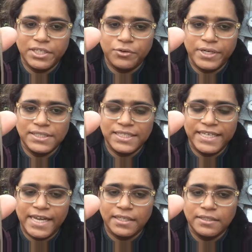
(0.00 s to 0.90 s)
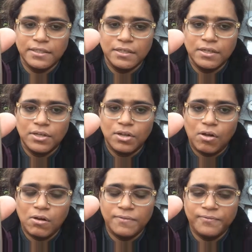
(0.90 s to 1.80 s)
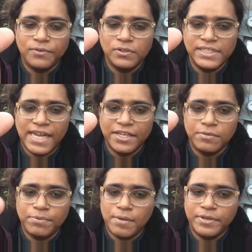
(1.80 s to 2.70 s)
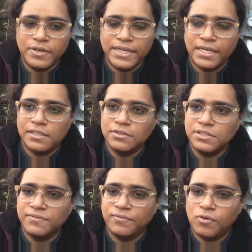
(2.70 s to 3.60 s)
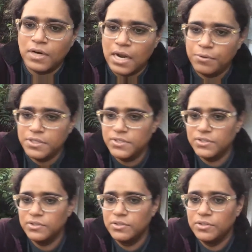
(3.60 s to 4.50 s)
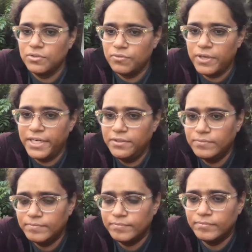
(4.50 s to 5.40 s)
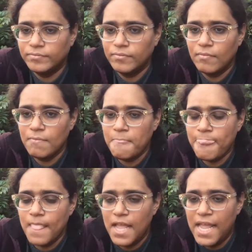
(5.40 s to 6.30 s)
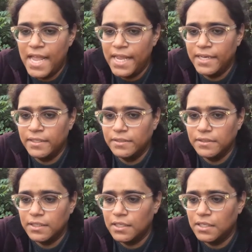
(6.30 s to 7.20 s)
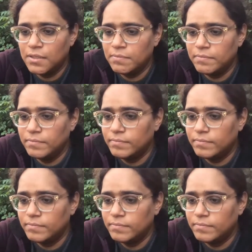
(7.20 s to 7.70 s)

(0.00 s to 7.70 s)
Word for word: going to get on a full tank you're probably going to get close to four hours right and um,